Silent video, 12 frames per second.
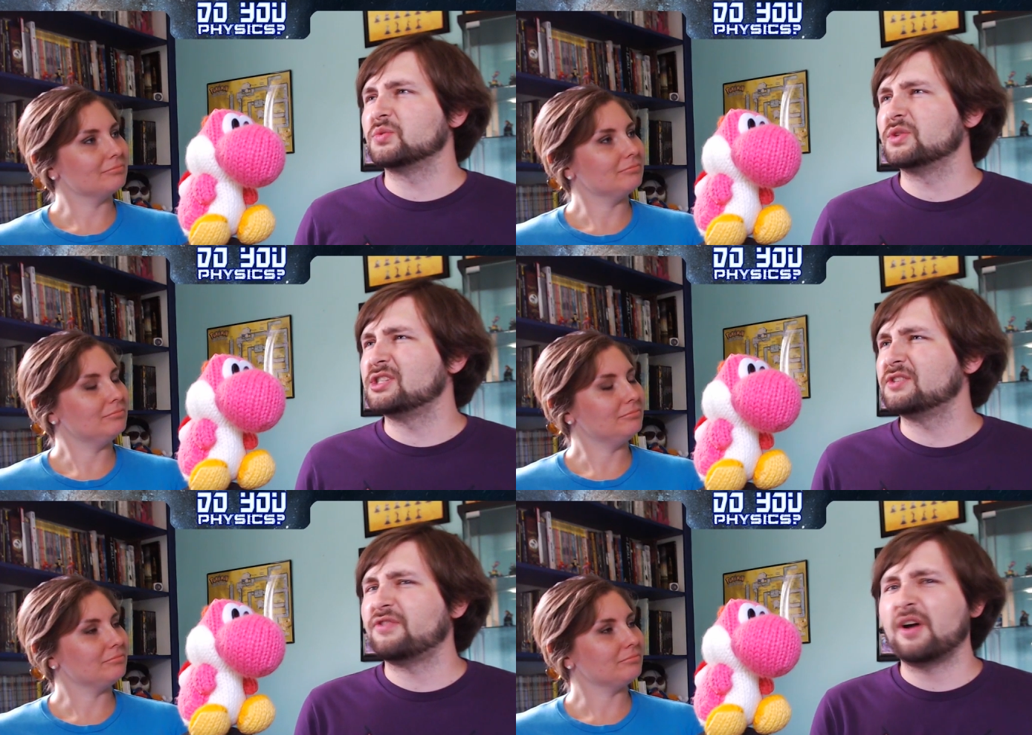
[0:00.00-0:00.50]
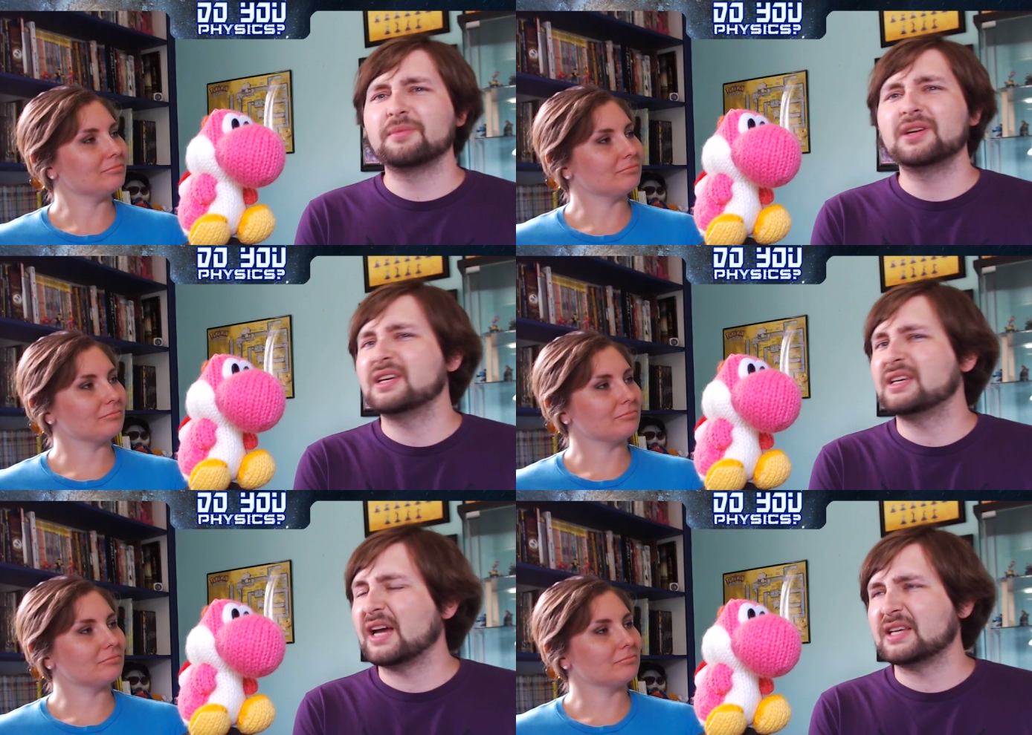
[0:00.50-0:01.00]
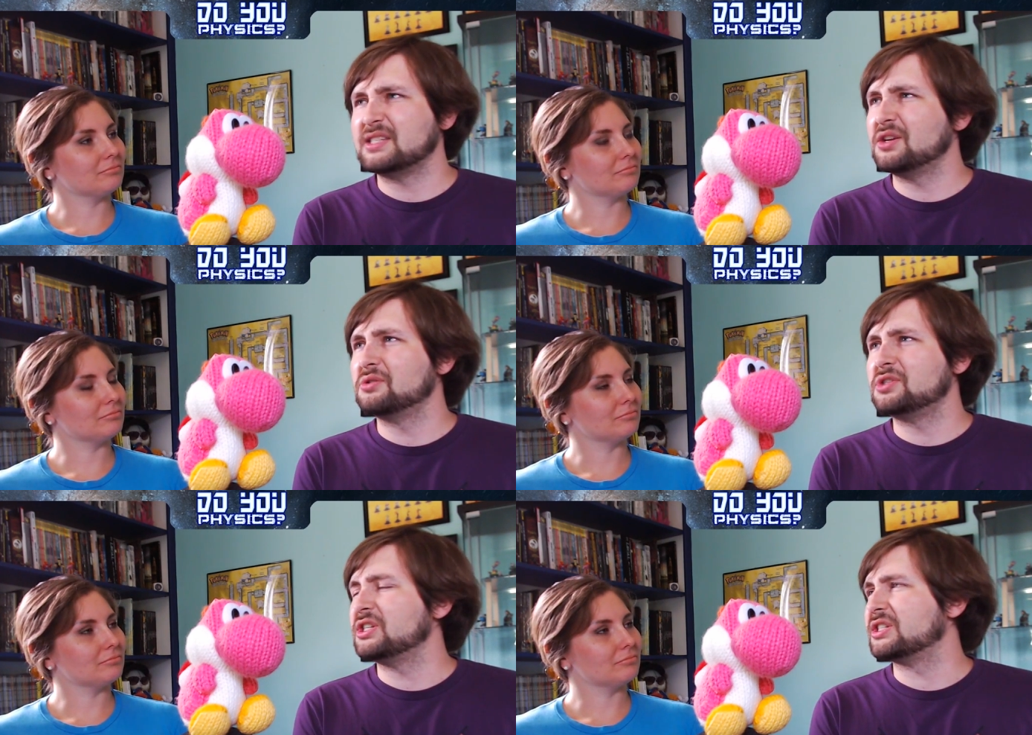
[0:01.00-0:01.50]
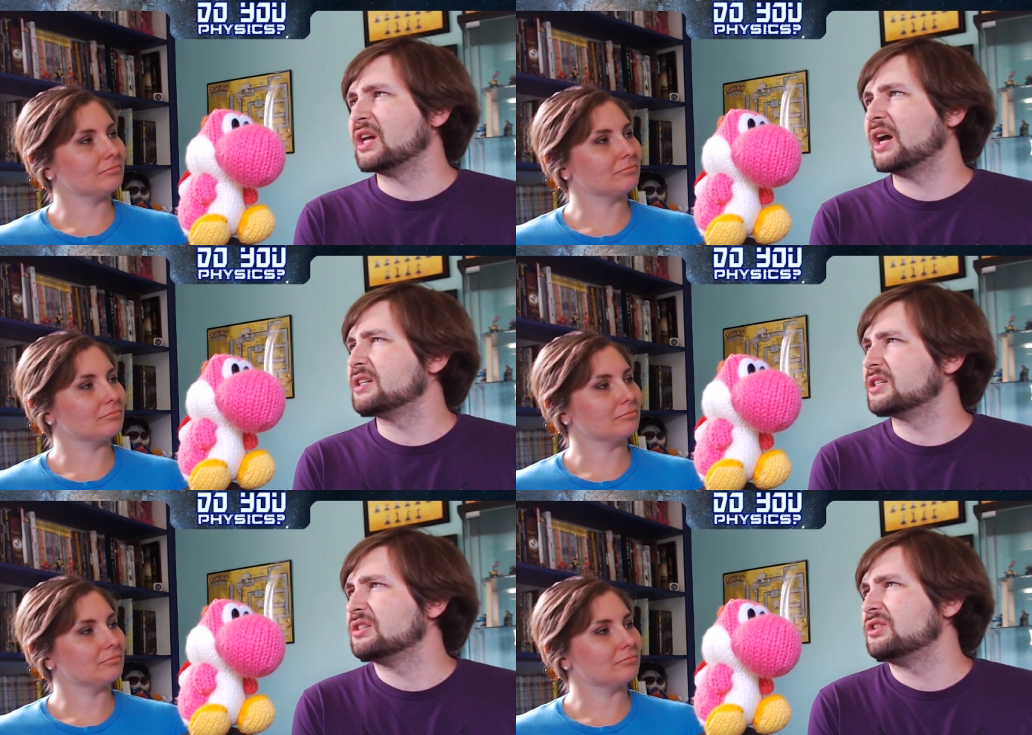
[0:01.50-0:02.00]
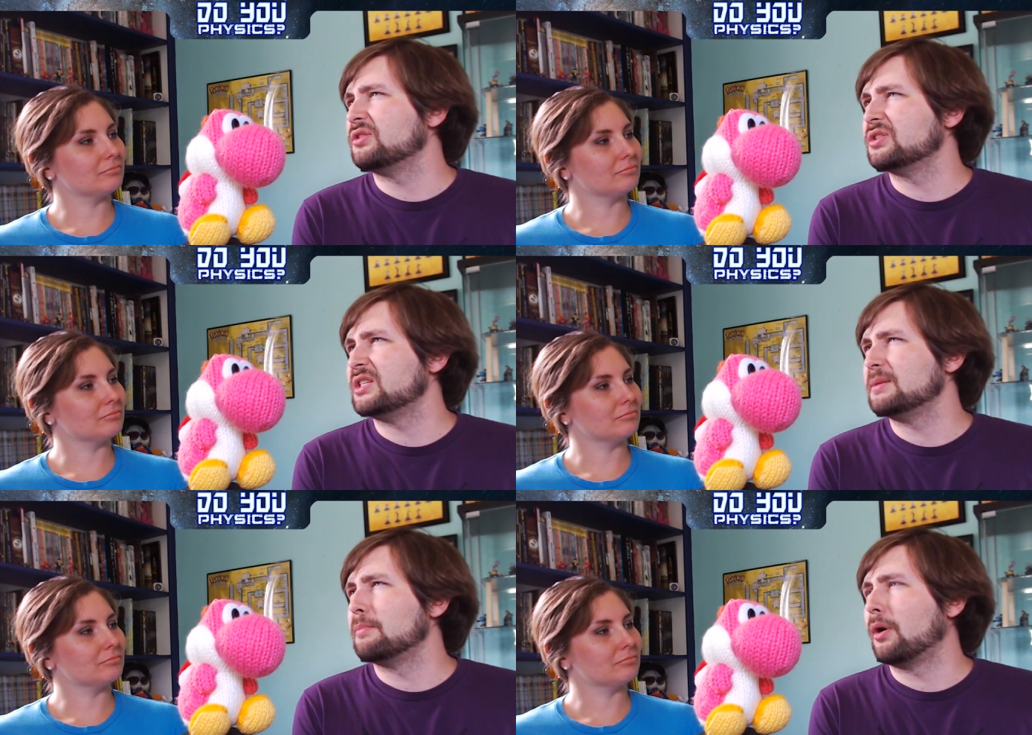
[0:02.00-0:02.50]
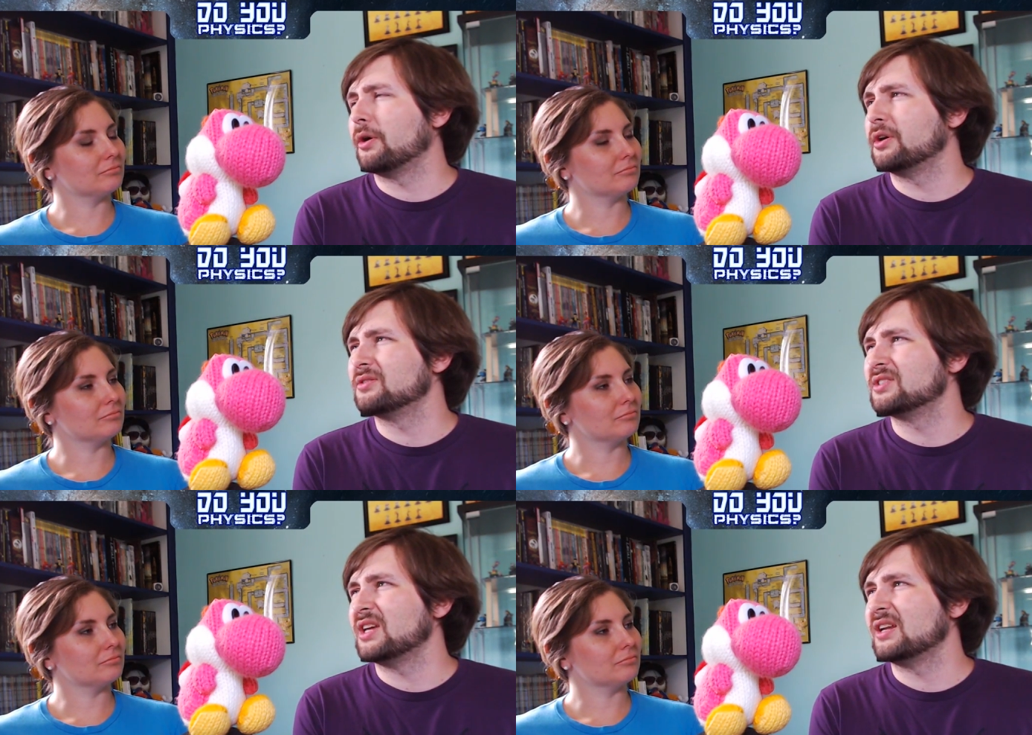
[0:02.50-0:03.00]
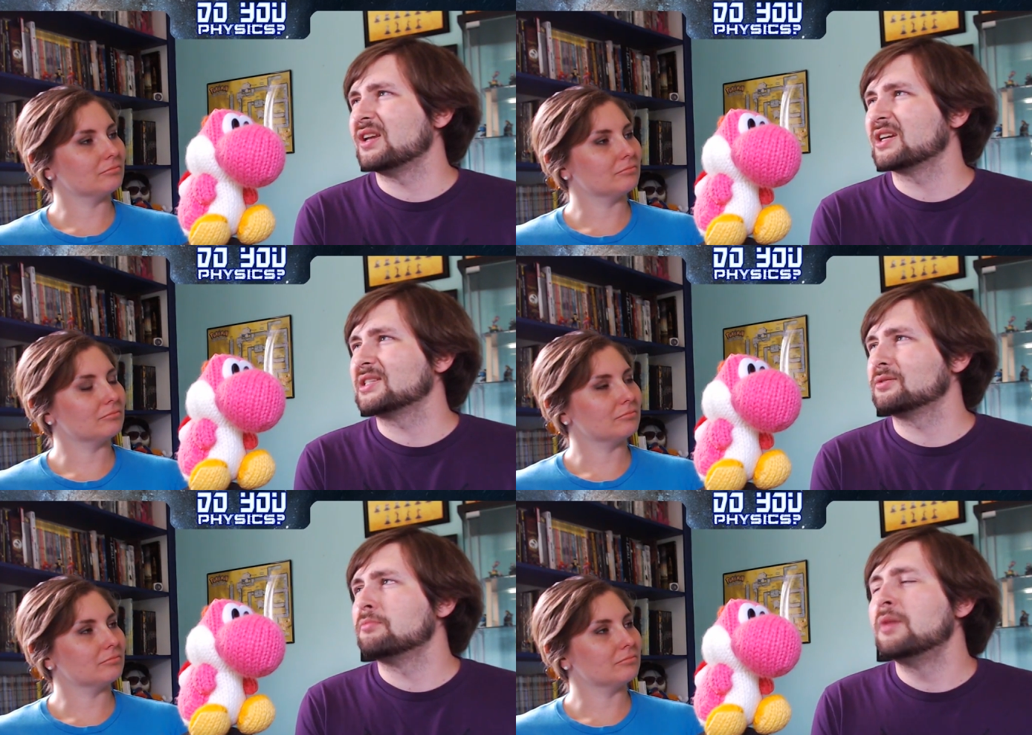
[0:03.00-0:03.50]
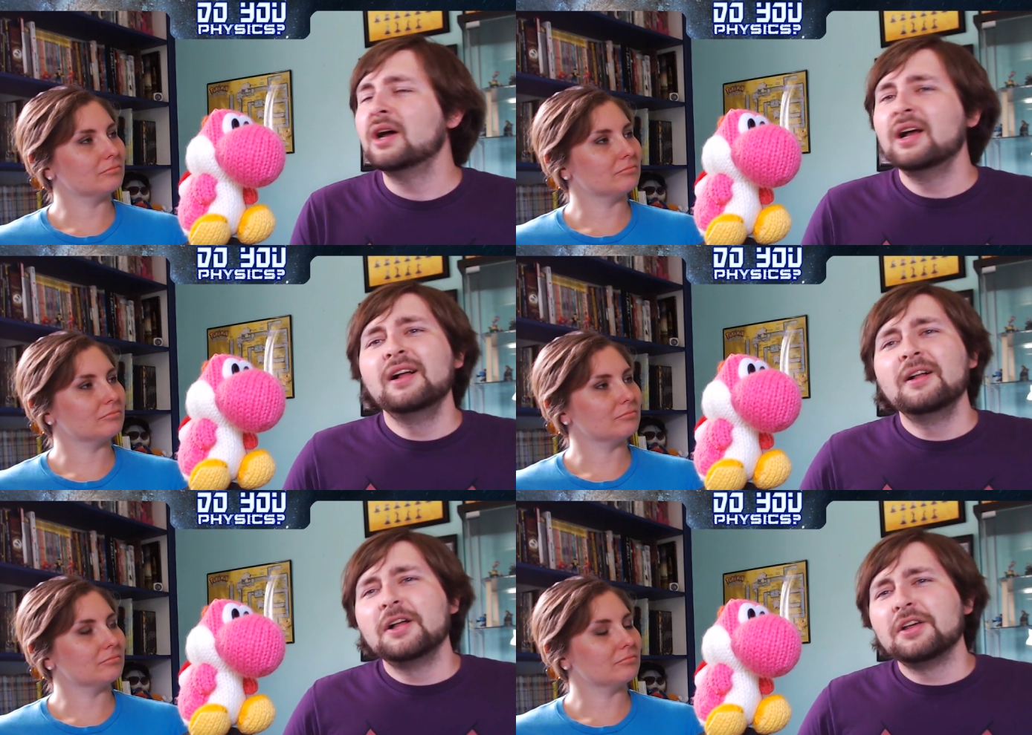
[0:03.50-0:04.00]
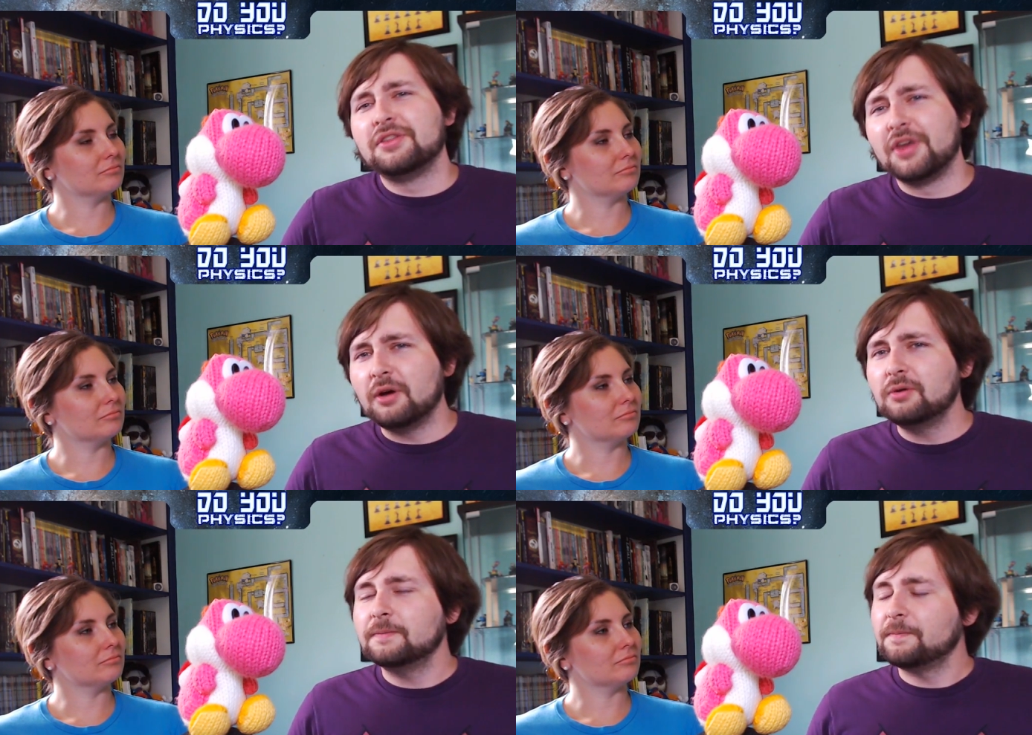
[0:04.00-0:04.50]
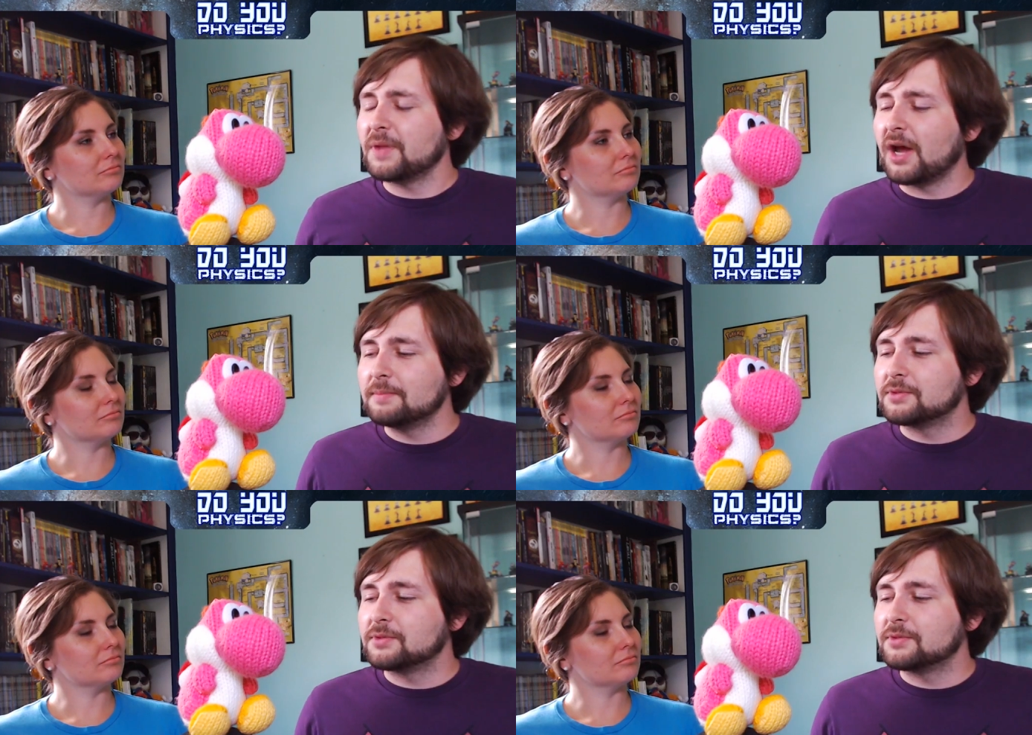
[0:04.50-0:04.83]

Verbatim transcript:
Speaker 1: which if I'm gonna guess Yoshi's size, because you can see Mario stand next to him, though I'm